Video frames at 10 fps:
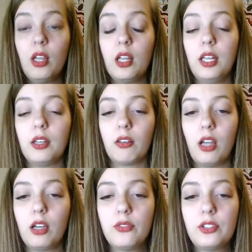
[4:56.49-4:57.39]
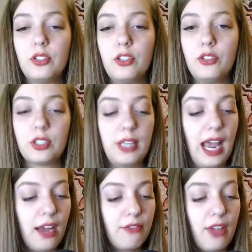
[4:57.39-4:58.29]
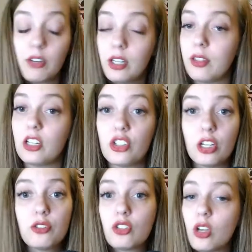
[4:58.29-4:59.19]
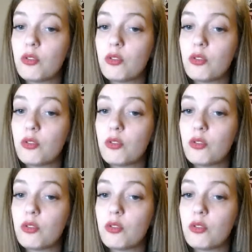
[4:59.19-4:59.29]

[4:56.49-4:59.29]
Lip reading: and loves to just have everything just so,